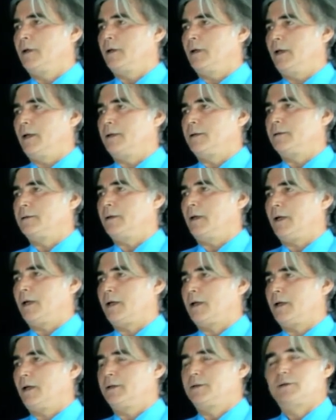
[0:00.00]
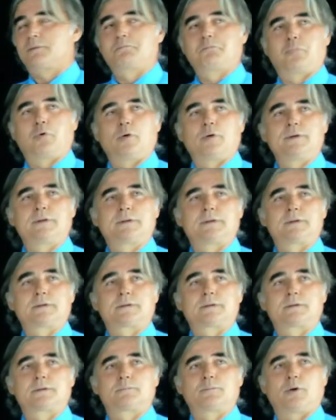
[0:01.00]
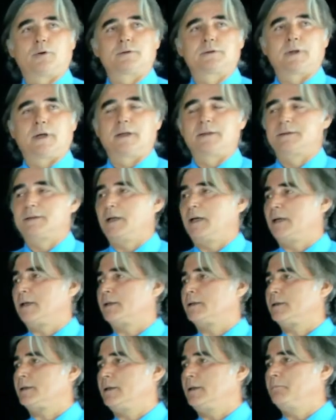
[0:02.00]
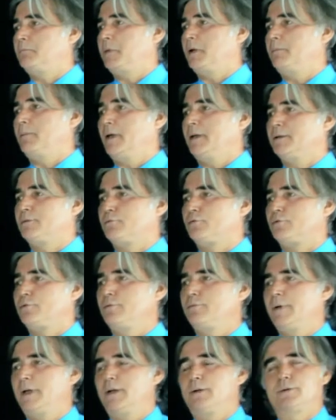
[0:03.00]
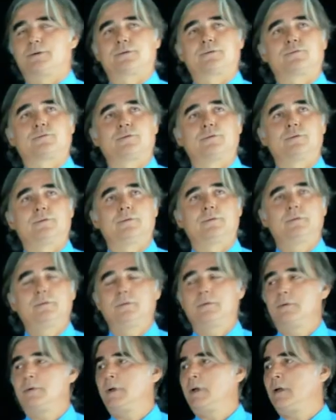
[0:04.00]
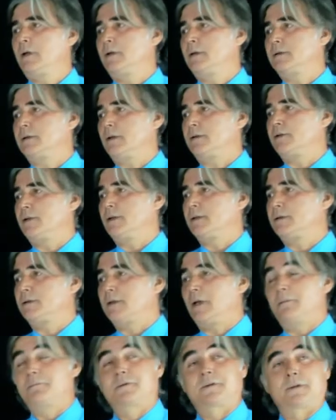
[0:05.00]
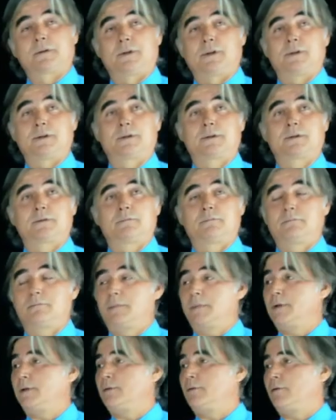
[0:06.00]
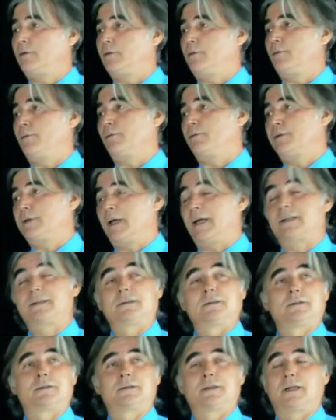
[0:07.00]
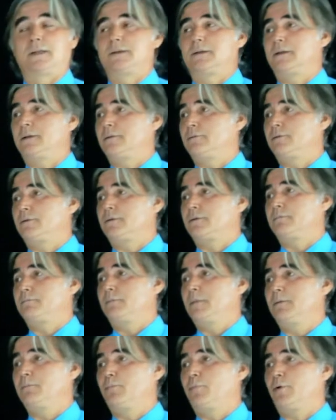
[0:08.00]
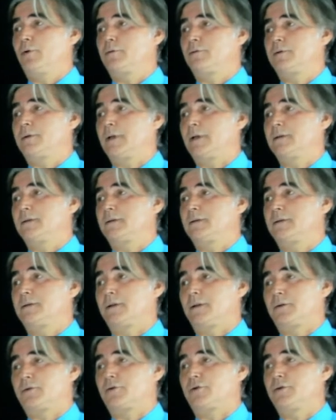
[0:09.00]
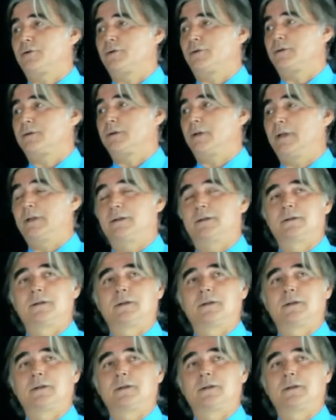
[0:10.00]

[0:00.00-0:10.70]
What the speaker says: And agriculture policies are implemented through various tools such as subsidies, tax incentives, import restrictions, and